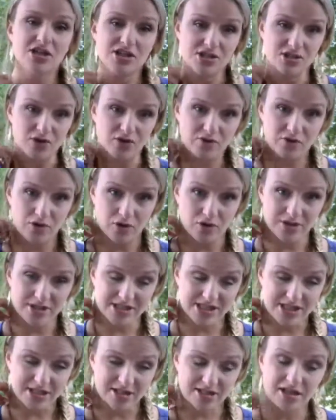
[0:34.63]
So, of course,
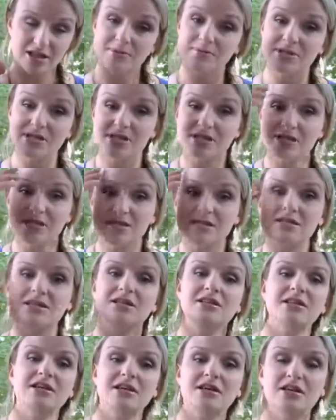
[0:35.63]
the eclipses
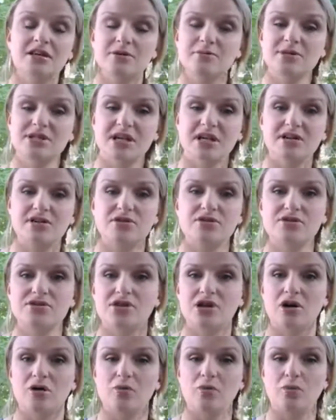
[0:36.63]
and the eclipse
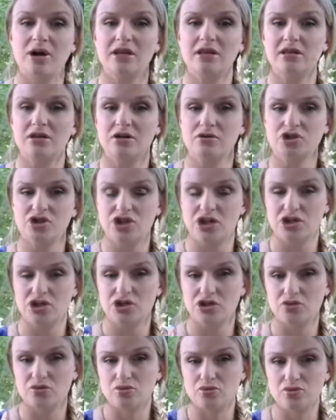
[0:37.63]
cycles are when those
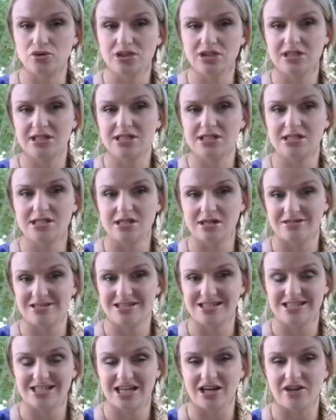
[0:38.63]
changes really start
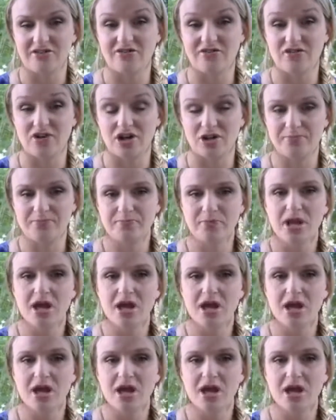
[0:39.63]
to take foot.